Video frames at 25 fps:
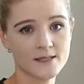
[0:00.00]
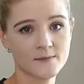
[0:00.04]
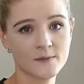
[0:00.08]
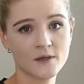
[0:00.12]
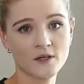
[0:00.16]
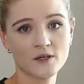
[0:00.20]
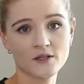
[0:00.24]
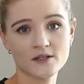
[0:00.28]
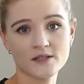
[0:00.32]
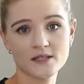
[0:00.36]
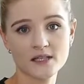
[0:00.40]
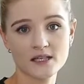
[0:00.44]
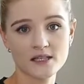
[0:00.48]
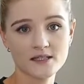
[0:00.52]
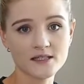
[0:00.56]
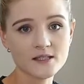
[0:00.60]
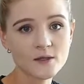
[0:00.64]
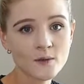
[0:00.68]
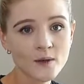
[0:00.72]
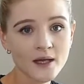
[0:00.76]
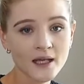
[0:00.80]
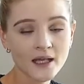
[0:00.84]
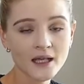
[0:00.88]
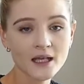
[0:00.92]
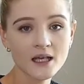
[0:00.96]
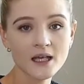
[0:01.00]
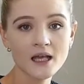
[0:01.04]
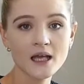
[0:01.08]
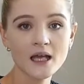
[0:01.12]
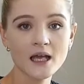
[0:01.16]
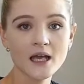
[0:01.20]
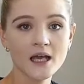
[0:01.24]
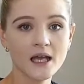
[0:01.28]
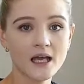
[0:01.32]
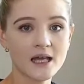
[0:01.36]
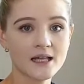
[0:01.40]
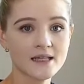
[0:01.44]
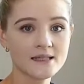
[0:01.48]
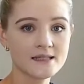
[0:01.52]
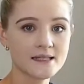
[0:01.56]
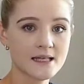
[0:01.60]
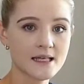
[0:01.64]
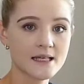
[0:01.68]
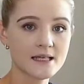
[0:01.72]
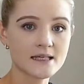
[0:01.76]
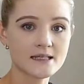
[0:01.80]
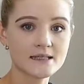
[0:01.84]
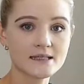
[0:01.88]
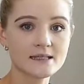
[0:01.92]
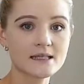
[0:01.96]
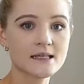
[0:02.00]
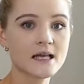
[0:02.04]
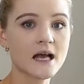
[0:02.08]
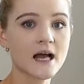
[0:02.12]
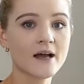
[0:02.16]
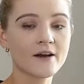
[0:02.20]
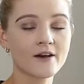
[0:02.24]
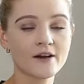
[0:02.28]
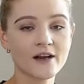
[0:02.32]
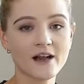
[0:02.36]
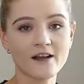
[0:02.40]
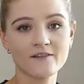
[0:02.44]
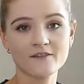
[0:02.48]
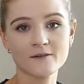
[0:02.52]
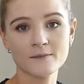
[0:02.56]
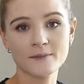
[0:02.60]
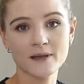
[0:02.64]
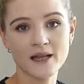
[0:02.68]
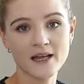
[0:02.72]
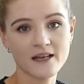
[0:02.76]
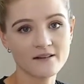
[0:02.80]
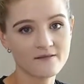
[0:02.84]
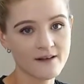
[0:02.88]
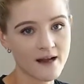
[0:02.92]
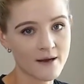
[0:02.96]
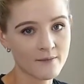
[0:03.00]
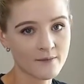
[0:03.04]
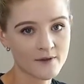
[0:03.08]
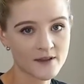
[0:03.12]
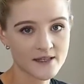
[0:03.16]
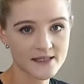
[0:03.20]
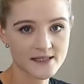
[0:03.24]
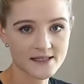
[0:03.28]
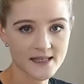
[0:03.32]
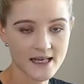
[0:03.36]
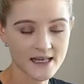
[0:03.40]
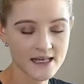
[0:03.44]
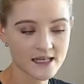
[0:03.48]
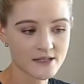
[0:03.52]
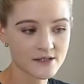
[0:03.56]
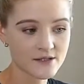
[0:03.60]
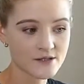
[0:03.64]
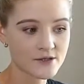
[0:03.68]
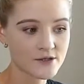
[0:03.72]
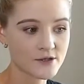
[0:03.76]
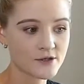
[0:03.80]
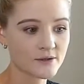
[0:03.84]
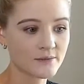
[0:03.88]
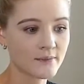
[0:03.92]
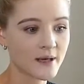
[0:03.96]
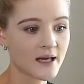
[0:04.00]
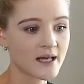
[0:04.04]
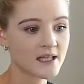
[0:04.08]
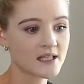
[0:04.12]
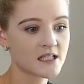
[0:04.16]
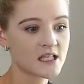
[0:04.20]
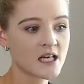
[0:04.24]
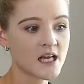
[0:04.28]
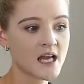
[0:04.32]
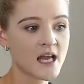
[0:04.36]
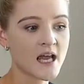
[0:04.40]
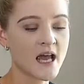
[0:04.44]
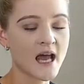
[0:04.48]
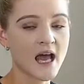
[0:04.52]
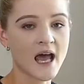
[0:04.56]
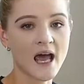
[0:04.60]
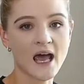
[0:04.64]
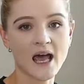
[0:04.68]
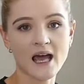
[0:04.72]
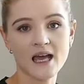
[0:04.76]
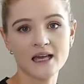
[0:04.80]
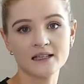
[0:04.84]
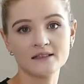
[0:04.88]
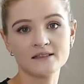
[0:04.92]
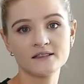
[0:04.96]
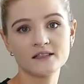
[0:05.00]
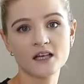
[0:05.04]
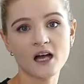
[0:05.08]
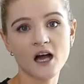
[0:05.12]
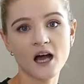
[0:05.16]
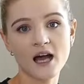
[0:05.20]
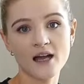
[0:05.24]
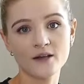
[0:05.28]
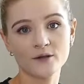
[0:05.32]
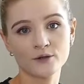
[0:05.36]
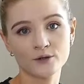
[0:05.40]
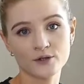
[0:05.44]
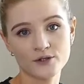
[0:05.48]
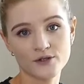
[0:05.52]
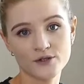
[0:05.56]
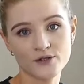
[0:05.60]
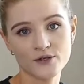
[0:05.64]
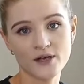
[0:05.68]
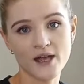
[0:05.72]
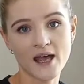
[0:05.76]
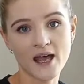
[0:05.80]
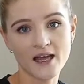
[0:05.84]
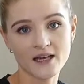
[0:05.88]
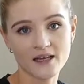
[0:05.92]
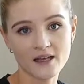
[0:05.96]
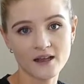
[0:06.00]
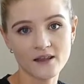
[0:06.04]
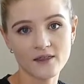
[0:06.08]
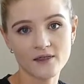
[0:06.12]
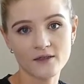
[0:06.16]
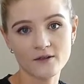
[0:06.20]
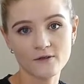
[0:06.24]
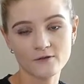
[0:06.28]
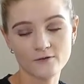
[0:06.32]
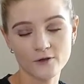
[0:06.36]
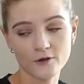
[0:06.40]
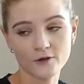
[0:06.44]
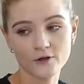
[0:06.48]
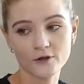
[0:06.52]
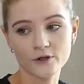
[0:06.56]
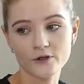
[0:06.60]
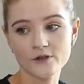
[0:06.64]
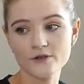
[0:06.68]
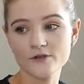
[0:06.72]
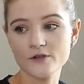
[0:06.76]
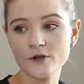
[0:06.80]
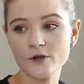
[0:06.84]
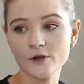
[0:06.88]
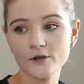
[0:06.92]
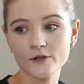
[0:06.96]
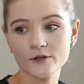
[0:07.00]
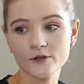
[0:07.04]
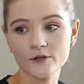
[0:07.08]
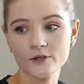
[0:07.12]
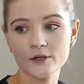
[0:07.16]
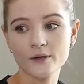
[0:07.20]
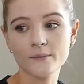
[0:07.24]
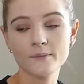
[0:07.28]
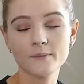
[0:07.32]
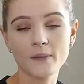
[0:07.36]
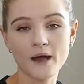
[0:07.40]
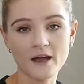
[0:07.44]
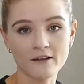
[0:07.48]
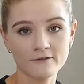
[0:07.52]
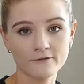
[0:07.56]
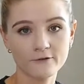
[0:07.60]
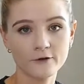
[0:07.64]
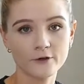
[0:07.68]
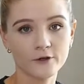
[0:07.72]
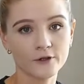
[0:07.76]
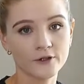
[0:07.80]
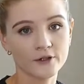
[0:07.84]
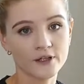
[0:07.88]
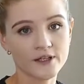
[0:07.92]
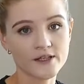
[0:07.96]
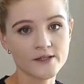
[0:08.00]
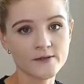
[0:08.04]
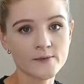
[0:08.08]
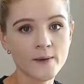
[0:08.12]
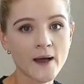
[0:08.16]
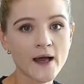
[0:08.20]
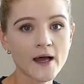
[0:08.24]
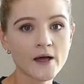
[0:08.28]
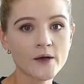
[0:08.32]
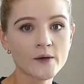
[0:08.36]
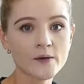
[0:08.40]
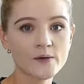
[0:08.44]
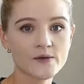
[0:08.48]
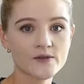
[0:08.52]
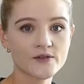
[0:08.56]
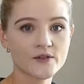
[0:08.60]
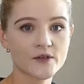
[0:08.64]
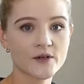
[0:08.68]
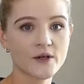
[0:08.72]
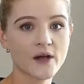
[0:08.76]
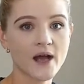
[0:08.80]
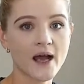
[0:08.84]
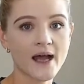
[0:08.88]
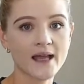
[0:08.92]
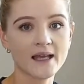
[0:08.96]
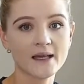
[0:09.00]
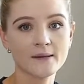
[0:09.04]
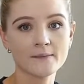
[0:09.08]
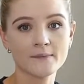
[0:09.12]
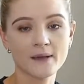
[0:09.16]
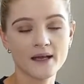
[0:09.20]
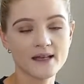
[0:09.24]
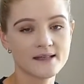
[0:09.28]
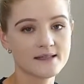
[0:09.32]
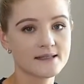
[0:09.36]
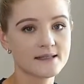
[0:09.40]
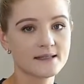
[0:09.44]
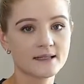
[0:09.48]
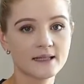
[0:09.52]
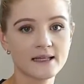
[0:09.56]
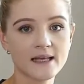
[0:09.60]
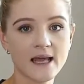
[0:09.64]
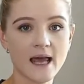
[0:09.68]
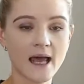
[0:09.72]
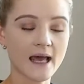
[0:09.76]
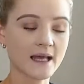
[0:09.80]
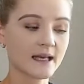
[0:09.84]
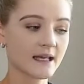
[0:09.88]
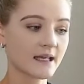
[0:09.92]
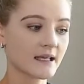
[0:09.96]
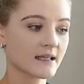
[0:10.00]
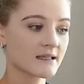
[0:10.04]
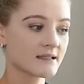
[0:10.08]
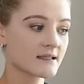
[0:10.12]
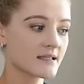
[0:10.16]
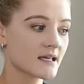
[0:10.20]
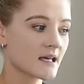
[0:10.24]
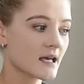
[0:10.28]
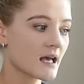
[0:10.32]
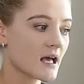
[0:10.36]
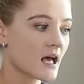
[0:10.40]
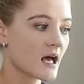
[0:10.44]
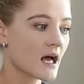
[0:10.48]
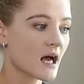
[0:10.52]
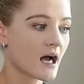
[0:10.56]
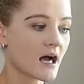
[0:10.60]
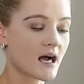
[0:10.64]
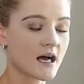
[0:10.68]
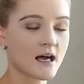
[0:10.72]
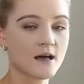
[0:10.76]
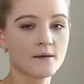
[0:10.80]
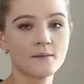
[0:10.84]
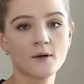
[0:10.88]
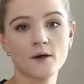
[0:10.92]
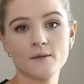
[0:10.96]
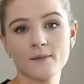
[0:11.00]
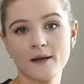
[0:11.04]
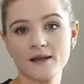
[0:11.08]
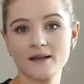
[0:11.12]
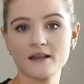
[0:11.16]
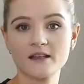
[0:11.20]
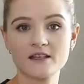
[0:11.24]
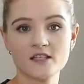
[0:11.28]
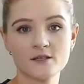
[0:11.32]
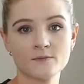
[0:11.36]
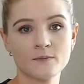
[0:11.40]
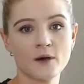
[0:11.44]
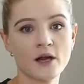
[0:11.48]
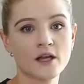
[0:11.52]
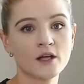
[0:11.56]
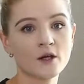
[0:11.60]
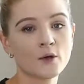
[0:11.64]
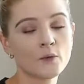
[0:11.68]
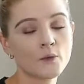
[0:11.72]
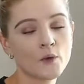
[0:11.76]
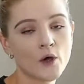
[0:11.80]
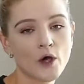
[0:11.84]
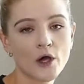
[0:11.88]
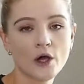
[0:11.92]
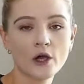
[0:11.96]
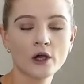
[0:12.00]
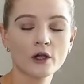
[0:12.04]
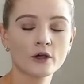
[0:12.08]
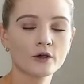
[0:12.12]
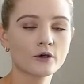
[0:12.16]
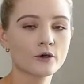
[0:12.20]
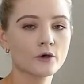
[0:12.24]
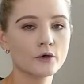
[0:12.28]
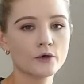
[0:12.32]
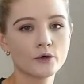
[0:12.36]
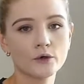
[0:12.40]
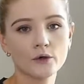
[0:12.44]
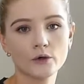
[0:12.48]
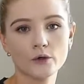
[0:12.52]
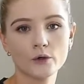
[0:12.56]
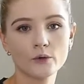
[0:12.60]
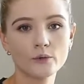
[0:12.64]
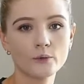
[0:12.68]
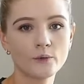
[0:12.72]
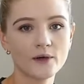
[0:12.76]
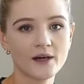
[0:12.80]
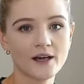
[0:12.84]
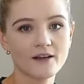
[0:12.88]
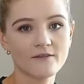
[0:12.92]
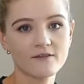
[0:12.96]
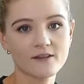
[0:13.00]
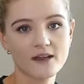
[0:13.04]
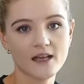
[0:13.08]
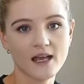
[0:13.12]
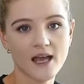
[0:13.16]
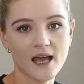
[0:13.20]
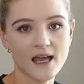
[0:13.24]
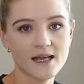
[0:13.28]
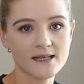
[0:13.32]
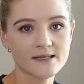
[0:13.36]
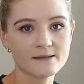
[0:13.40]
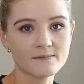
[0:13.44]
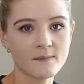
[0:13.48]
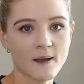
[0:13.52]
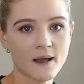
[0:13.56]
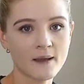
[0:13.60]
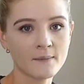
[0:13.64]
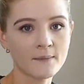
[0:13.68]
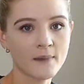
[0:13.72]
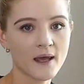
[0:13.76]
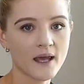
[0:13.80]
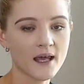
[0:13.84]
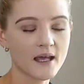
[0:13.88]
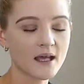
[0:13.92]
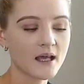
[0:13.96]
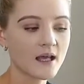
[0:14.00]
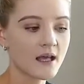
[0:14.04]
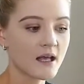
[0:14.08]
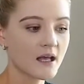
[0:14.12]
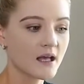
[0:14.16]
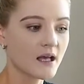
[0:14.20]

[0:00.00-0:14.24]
because it's quick, it's easy, I don't have to play around with the settings too much, and I also edit the photos on my phone as well, so I can basically edit on my lunch break at work or whatever the case may be.